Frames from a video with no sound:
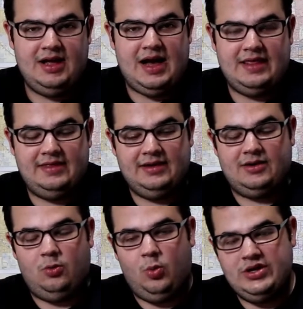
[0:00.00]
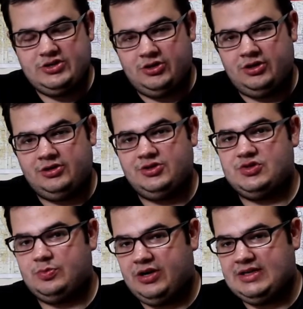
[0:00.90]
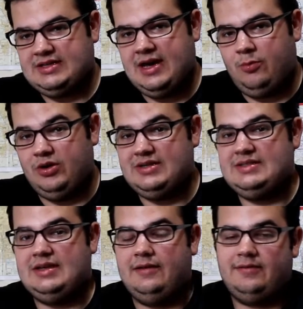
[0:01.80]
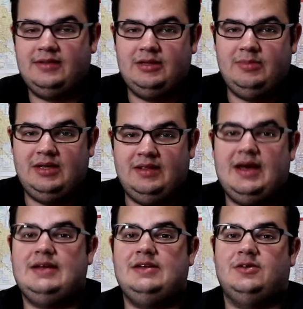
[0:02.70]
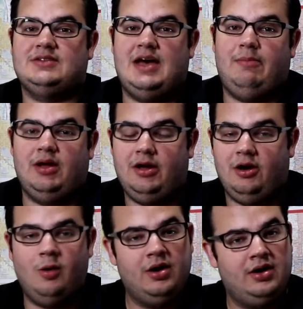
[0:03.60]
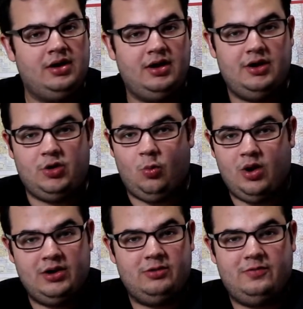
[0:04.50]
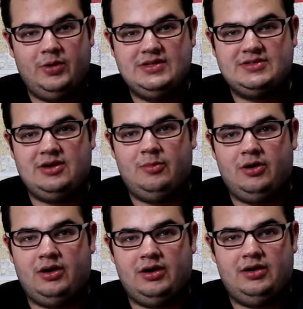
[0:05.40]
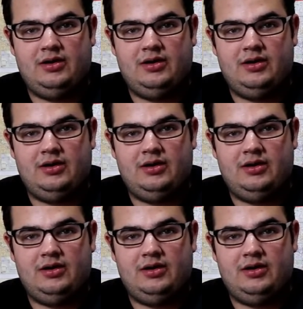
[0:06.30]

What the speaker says: I think winter to springtime would definitely be the ideal time to go. You want to avoid summer